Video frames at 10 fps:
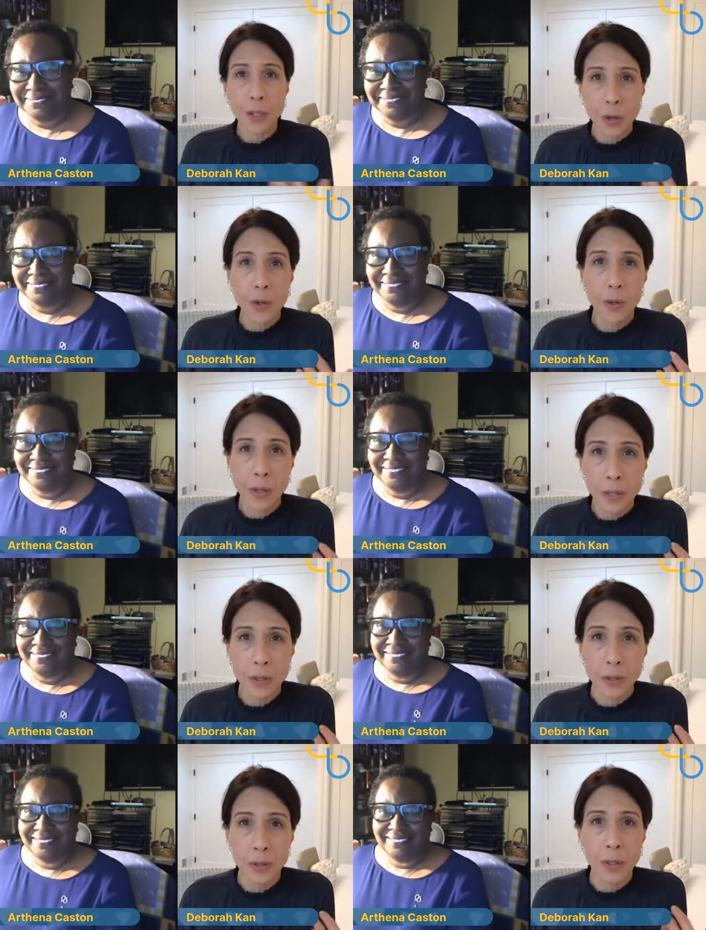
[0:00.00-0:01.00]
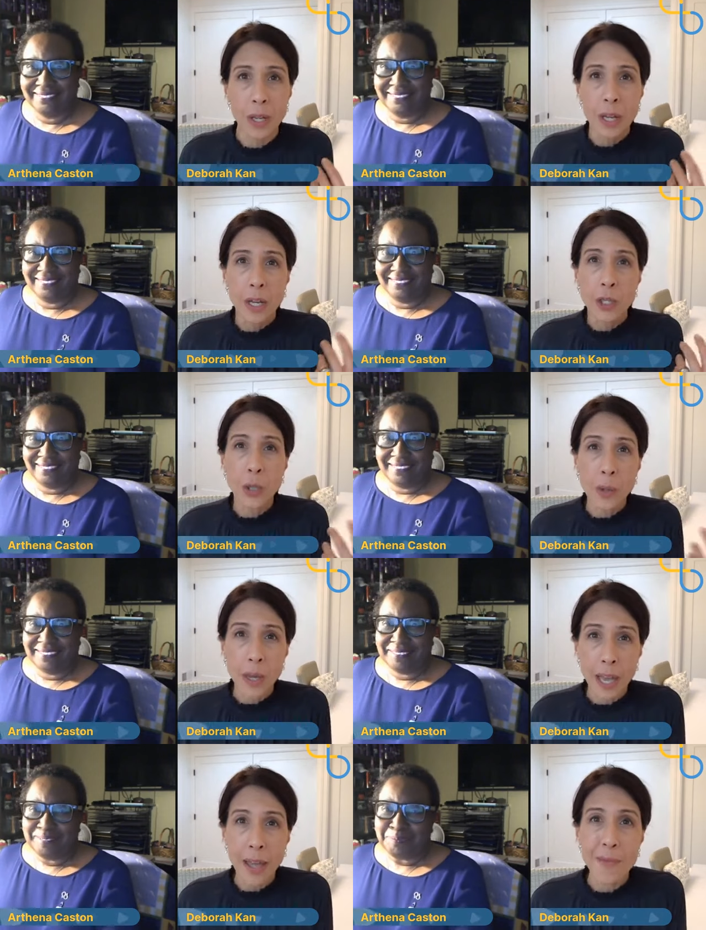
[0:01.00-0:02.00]
Speaker 1: so critical to
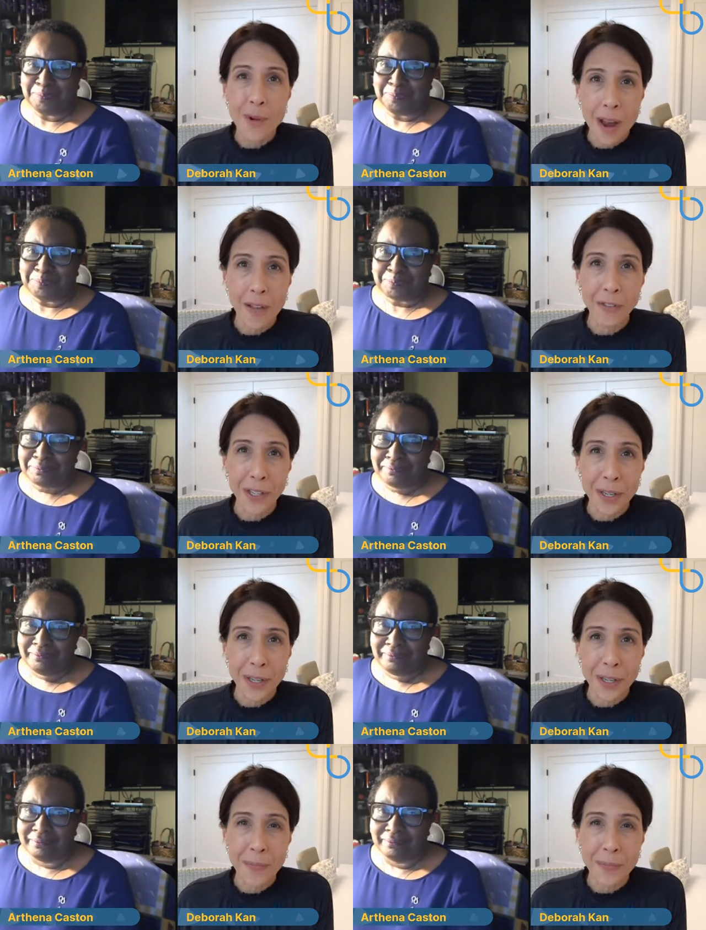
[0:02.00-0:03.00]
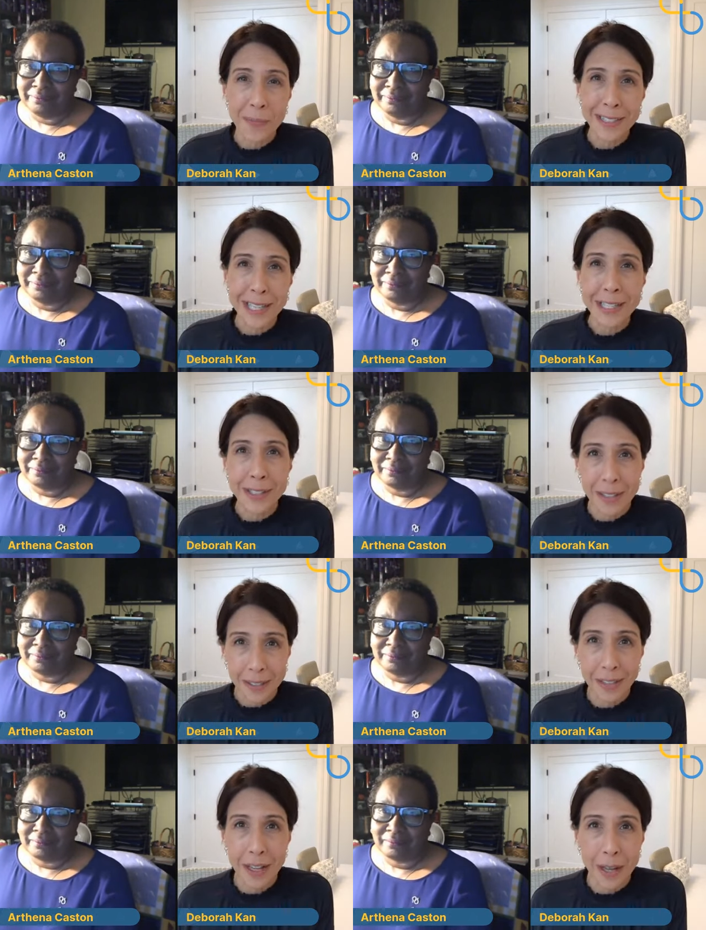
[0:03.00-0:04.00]
get more African Americans into
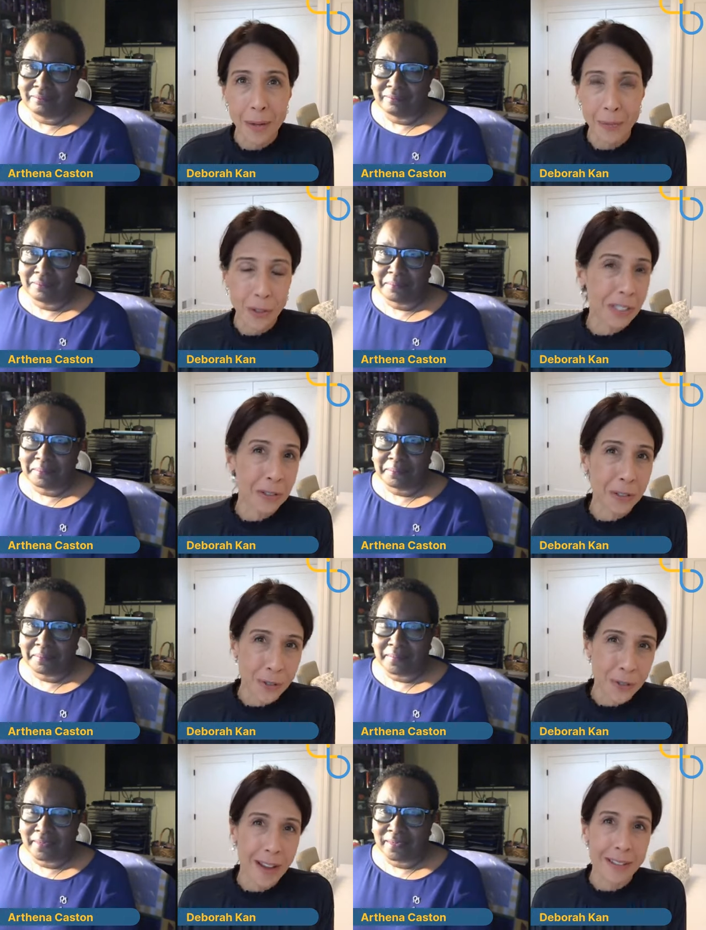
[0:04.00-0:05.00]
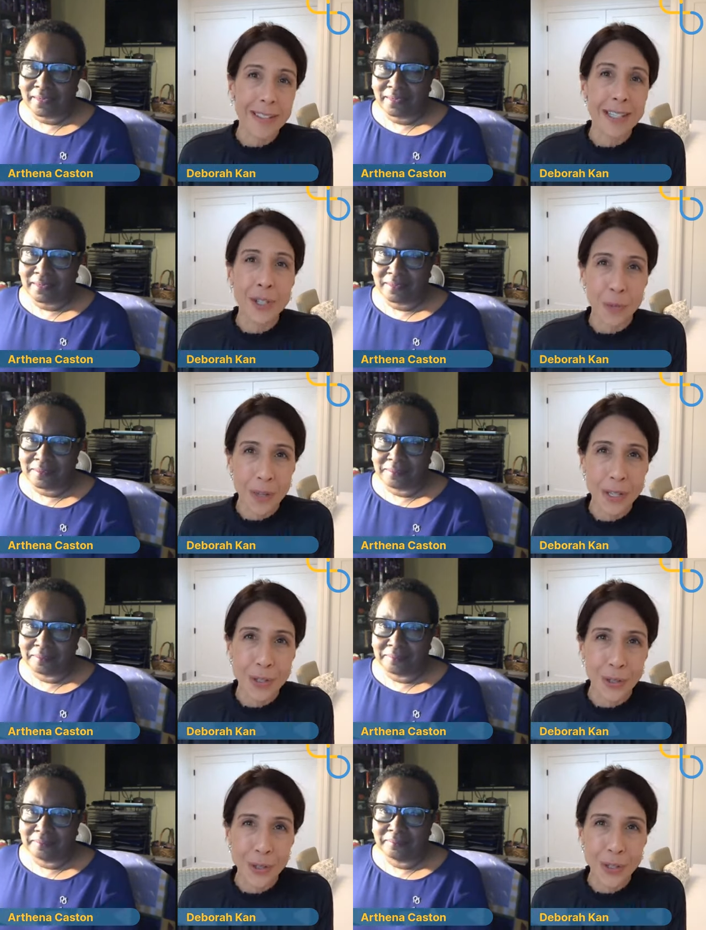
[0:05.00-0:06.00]
um, clinical trials, into
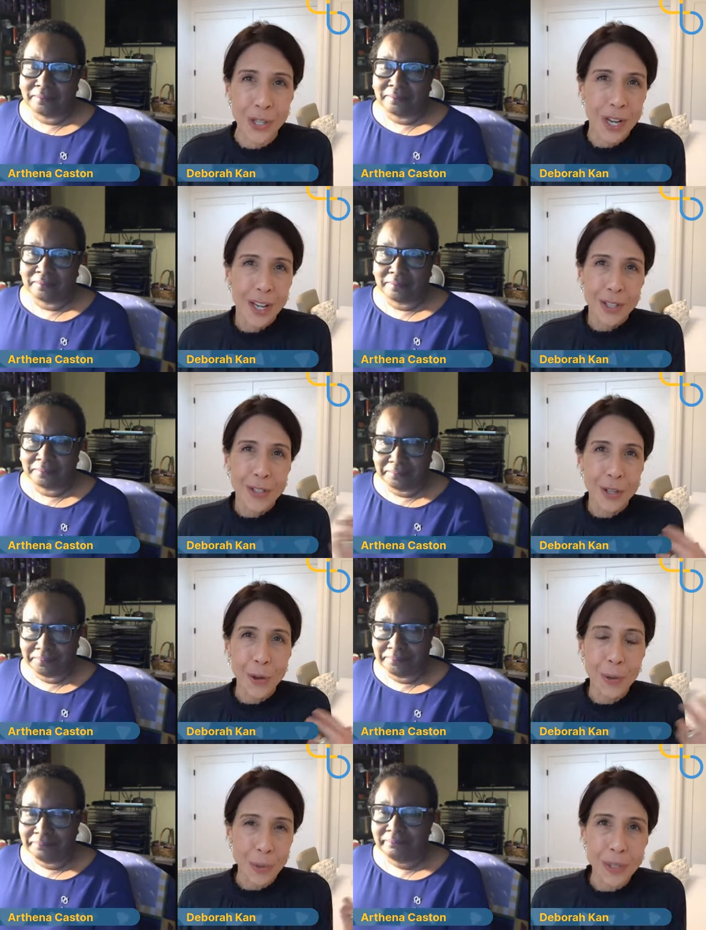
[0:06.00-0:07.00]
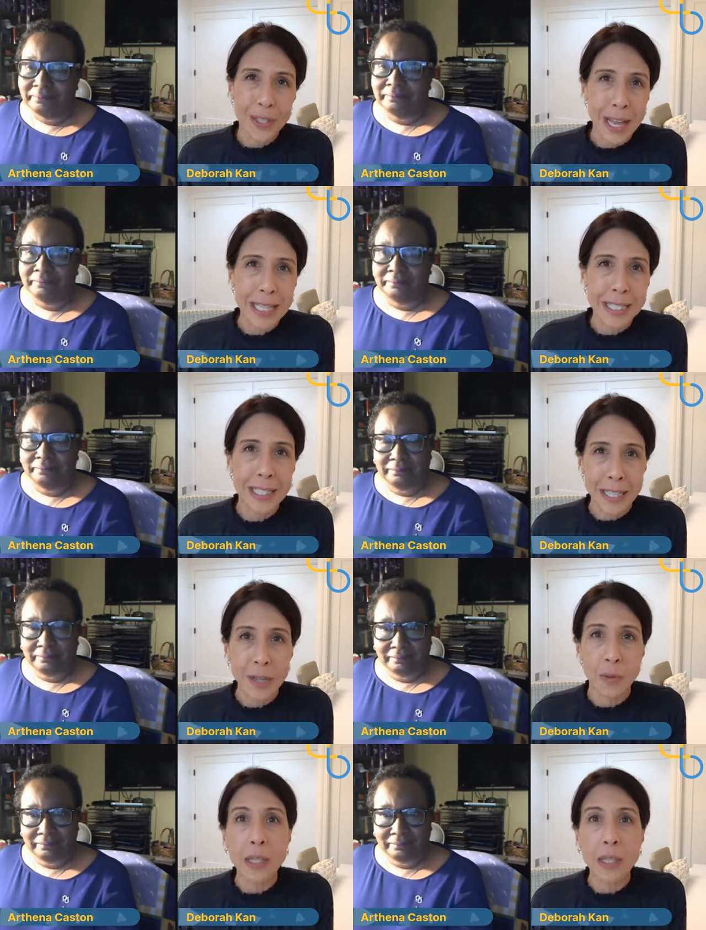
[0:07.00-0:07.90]
research, so scientists can